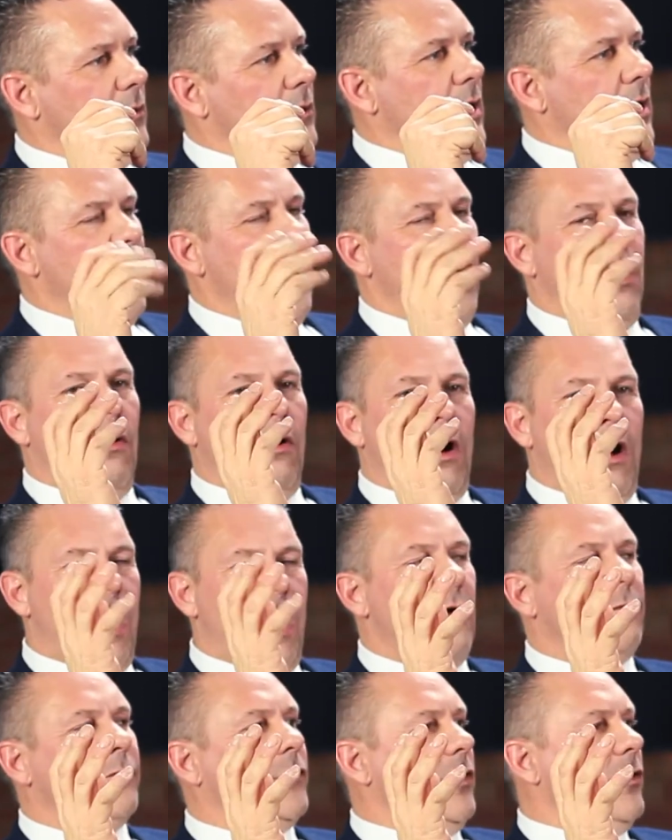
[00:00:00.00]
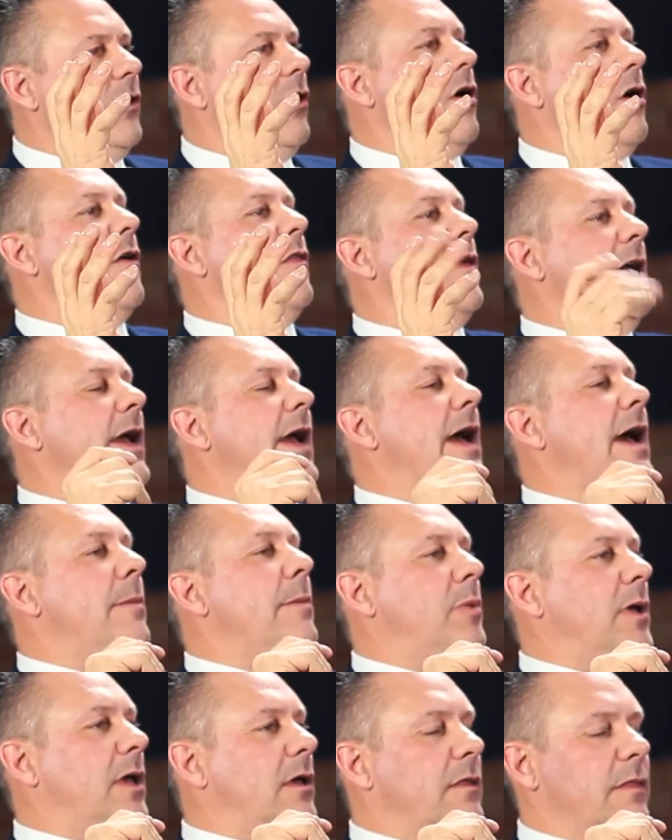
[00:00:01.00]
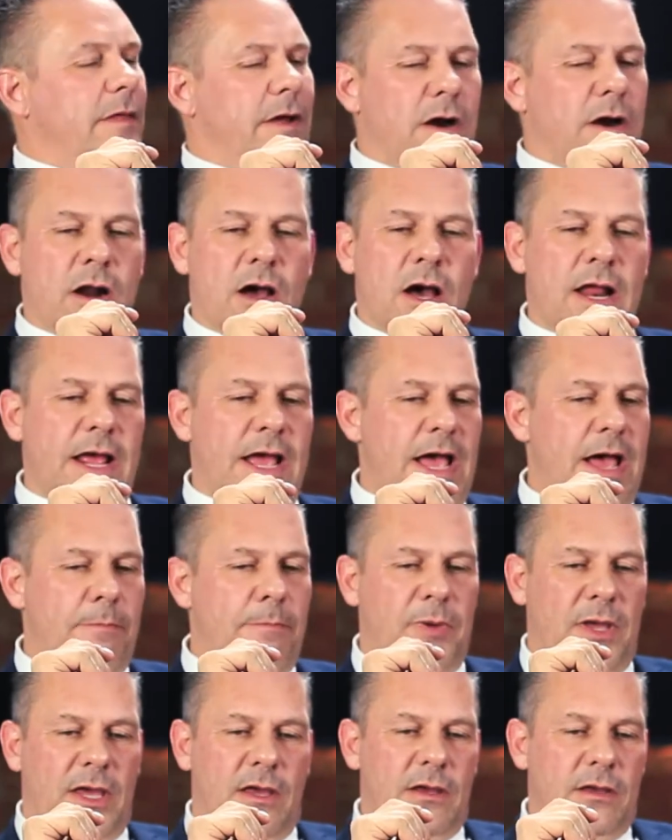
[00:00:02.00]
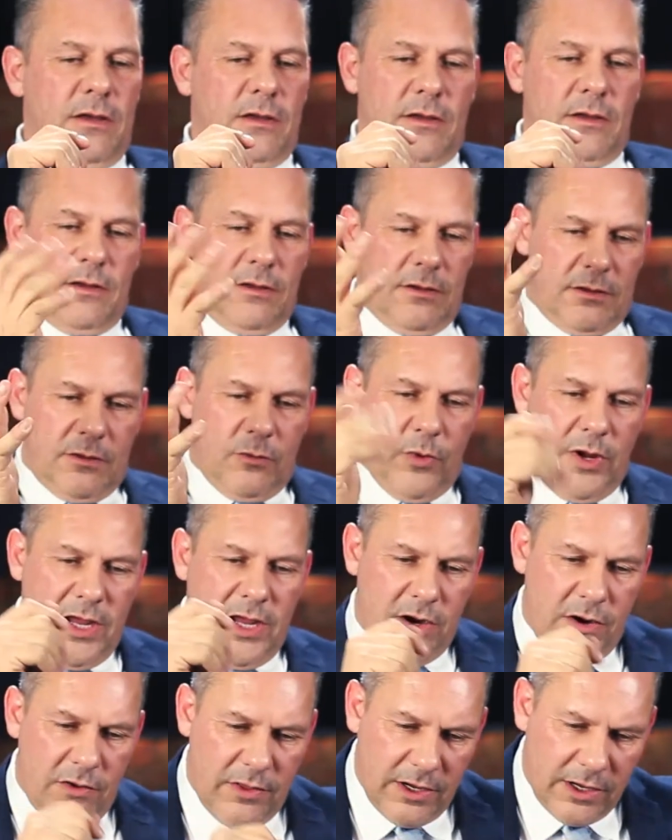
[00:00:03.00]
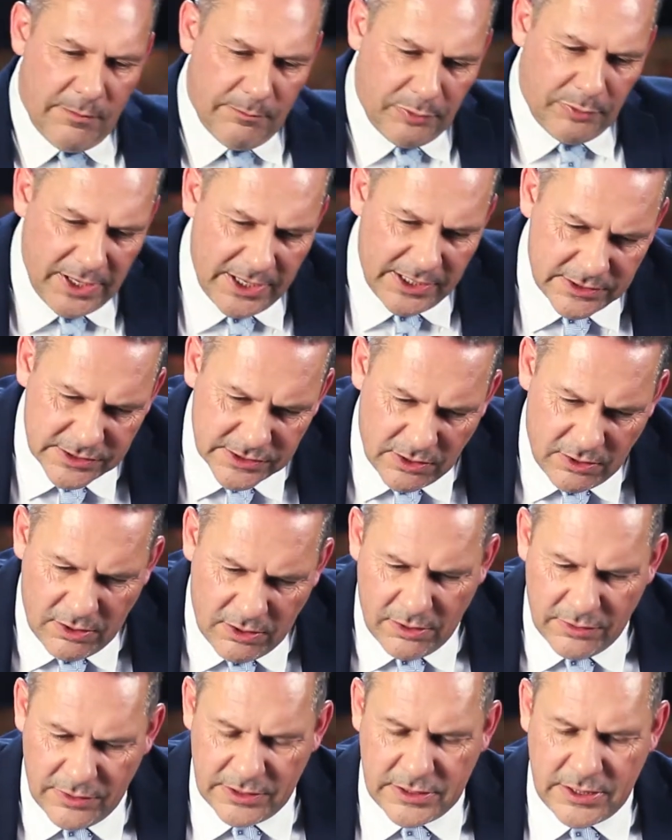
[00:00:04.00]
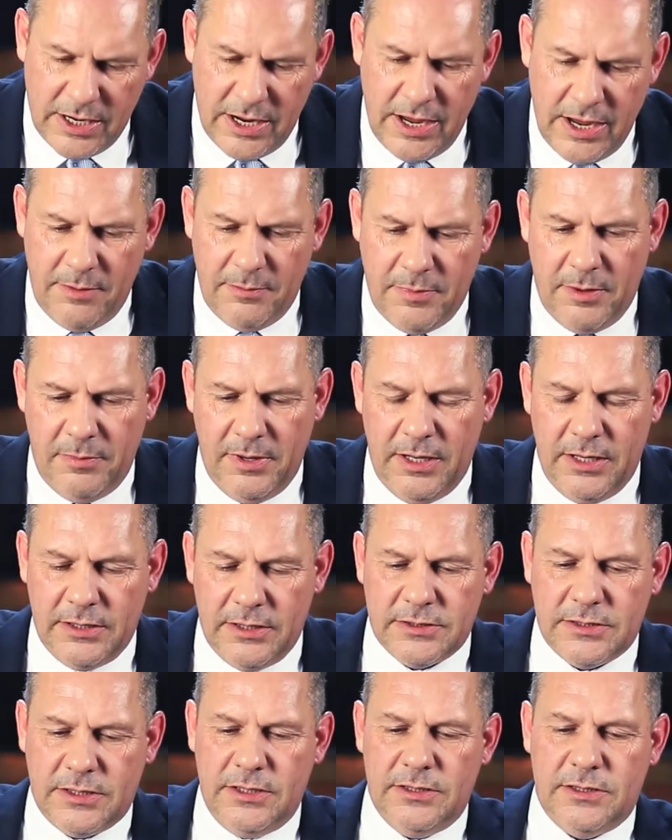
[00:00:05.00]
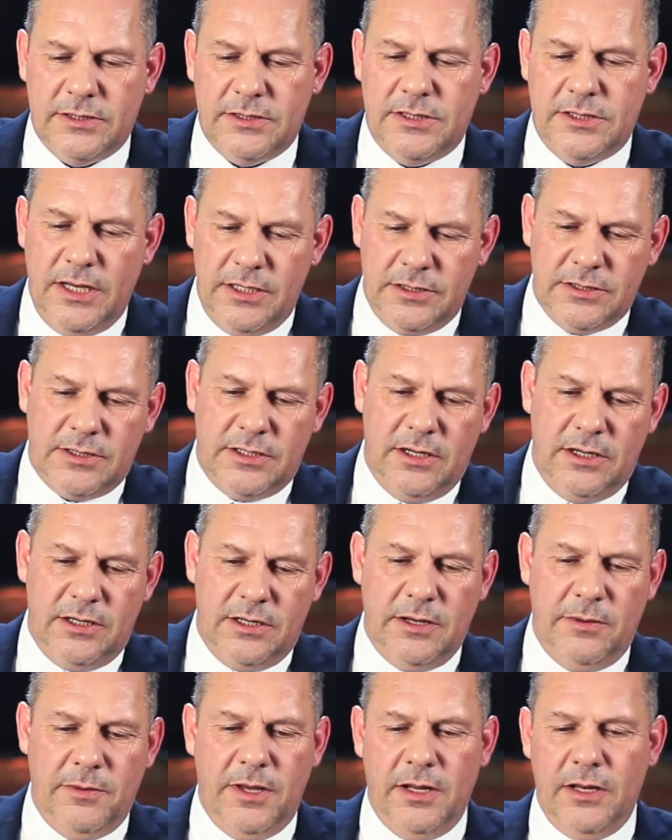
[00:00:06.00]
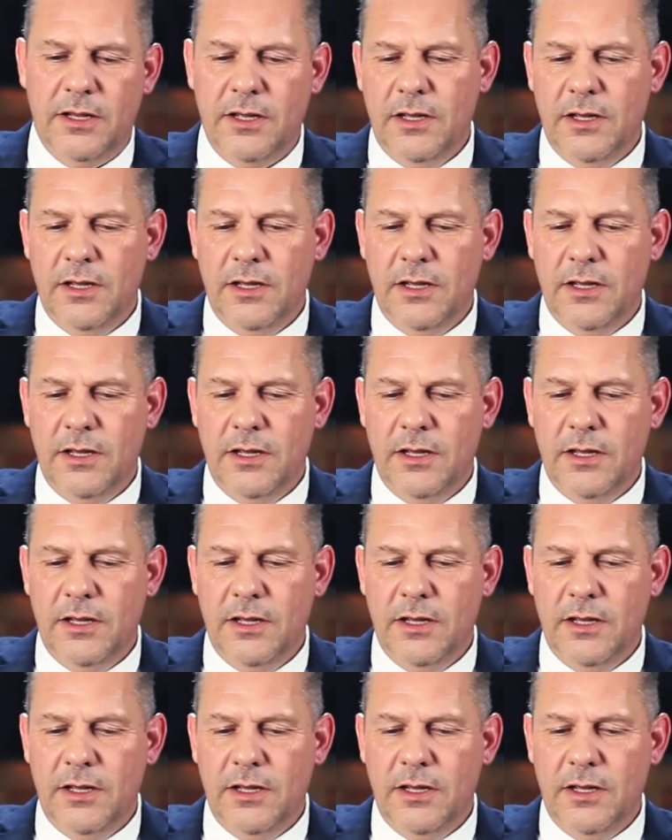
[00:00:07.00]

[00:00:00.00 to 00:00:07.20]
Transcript: How often are they happy? They're not happy. We hear the complaints all the time. I mean, it's consistent. I mean,